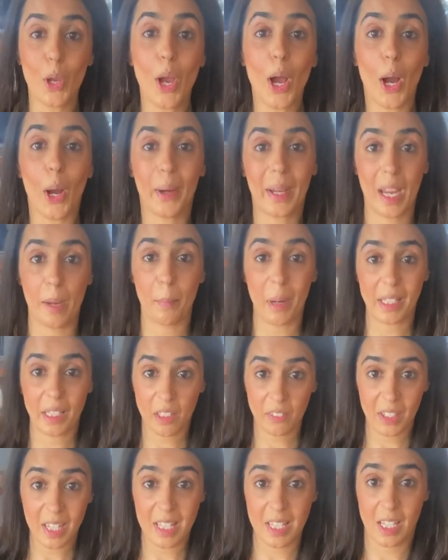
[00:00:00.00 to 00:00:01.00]
Okay, my
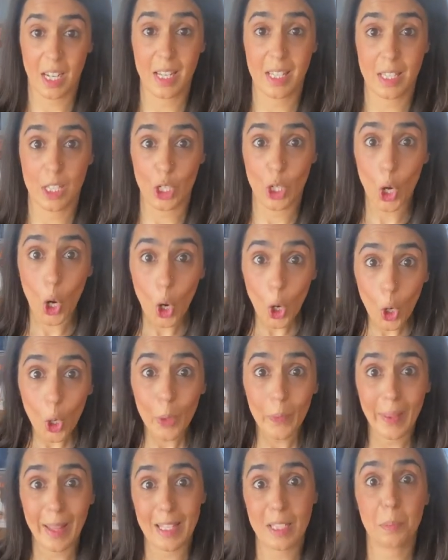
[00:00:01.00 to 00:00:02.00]
tawa is nice and
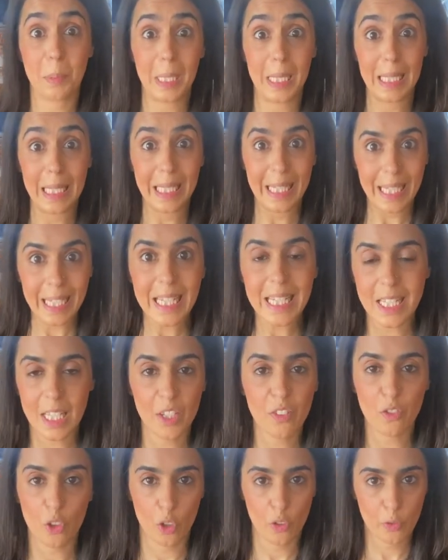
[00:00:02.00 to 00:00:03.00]
hot. That's been heating
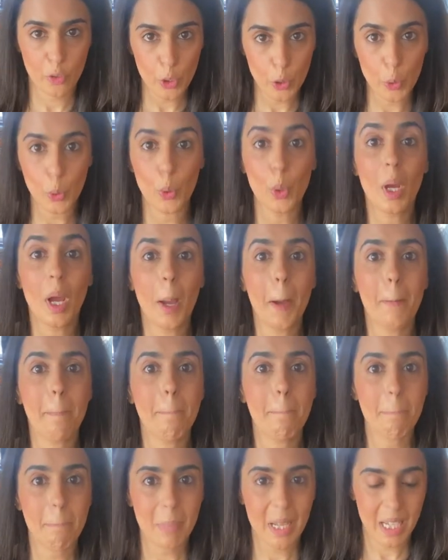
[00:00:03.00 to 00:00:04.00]
for a few
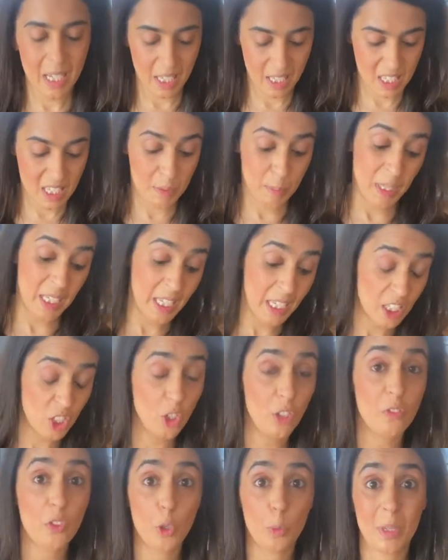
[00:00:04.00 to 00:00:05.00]
minutes. Been heating on
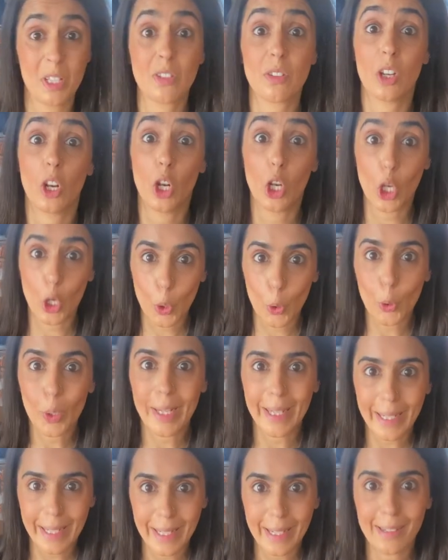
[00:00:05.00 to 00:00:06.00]
a few minutes on a low
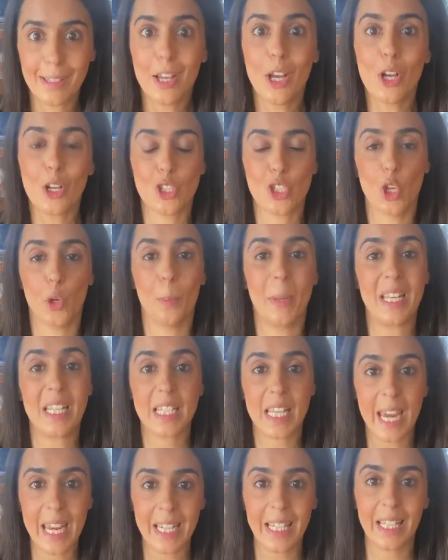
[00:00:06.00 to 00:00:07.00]
heat. So
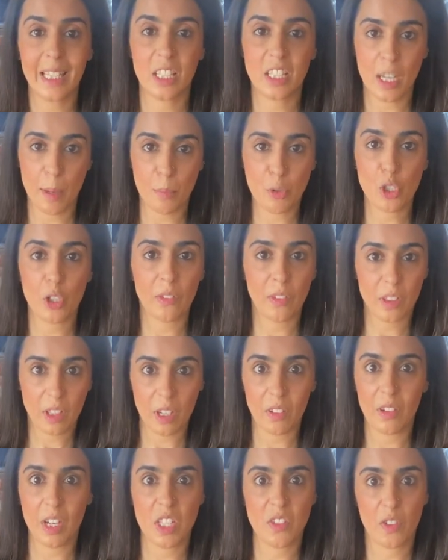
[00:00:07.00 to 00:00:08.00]
maintaining the temperature of the
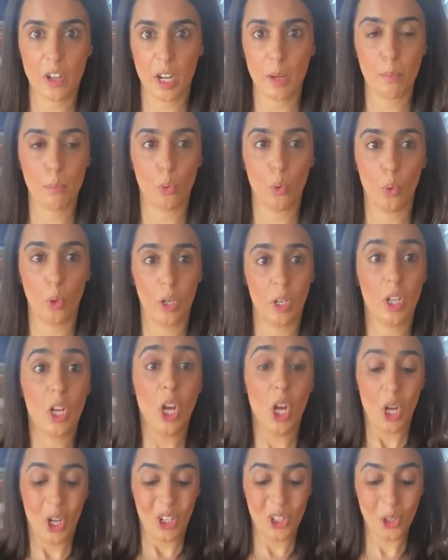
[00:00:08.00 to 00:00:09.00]
tawa is very important.
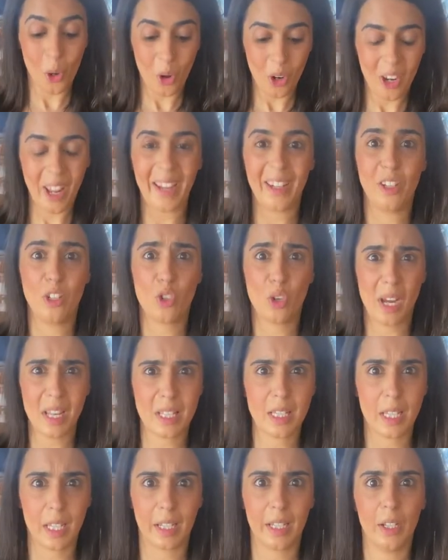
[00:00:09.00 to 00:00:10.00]
Not like
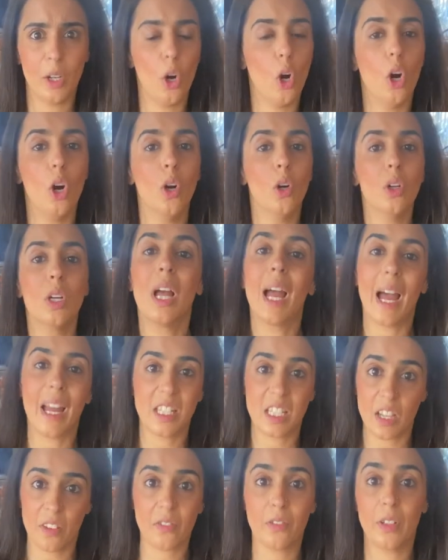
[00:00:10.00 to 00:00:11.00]
drastically hot. And
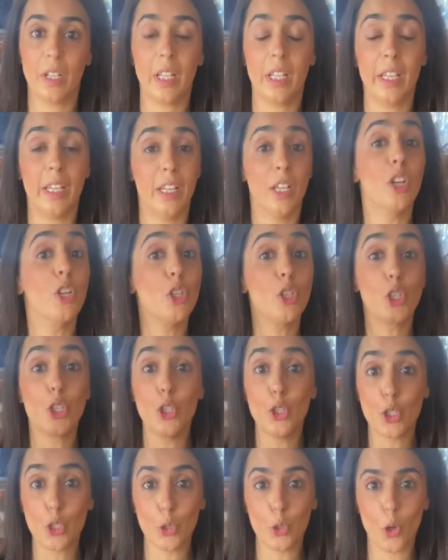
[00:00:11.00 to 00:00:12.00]
definitely
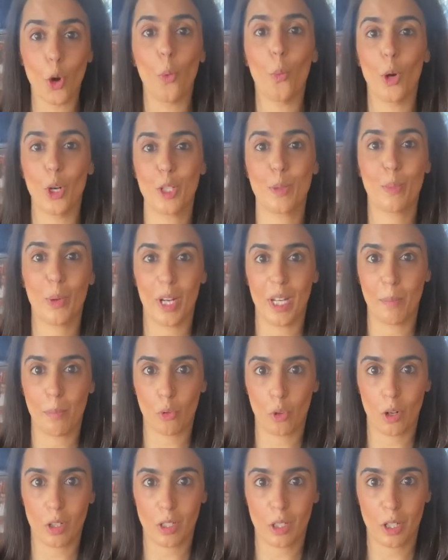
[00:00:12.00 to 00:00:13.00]
you do not want to put any
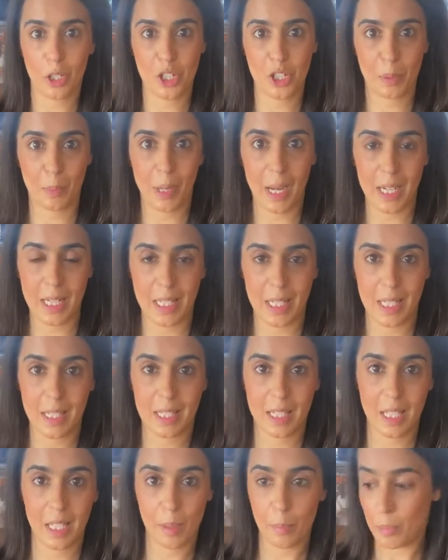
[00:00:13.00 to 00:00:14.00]
parathas, chapatis,
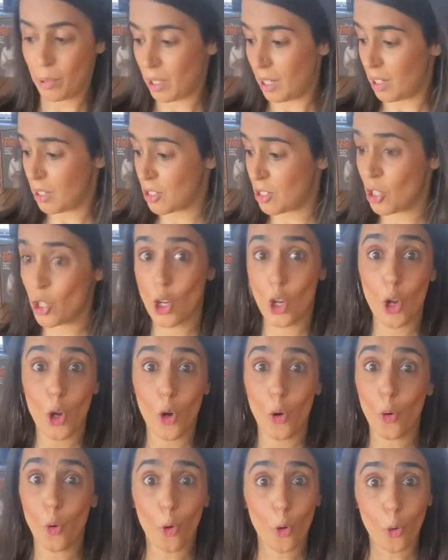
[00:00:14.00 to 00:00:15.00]
theplas,
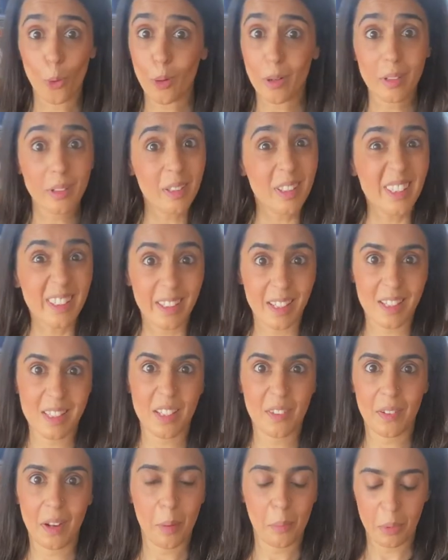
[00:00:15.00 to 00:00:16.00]
or the Desi
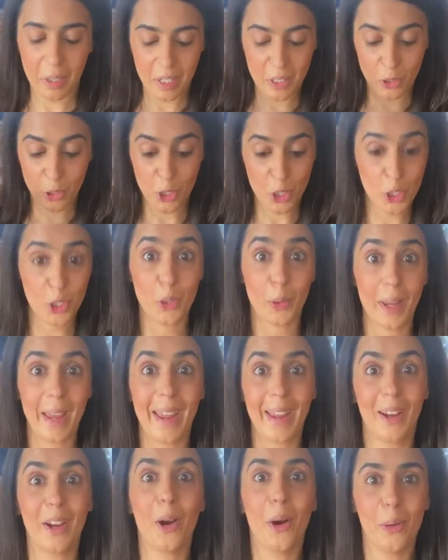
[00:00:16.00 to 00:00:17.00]
flatbread onto a
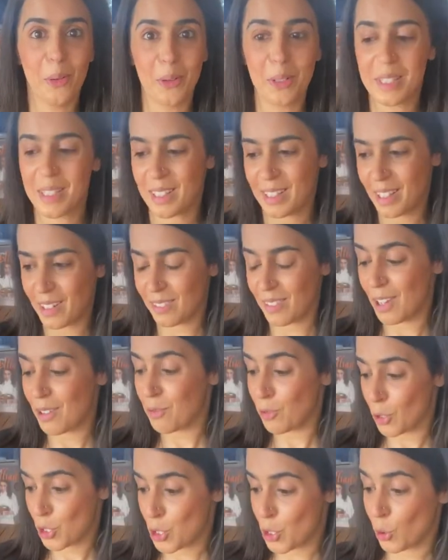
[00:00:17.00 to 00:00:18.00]
cold tawa
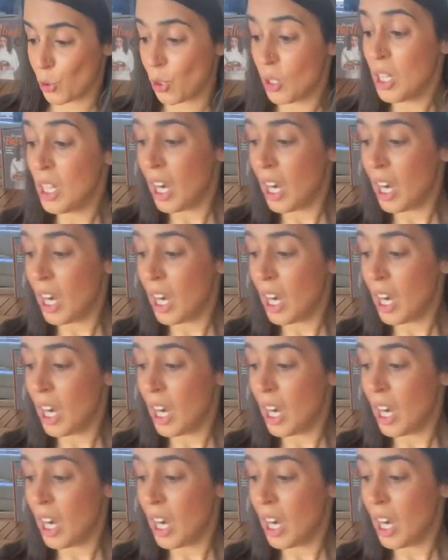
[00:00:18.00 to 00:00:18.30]
for sure.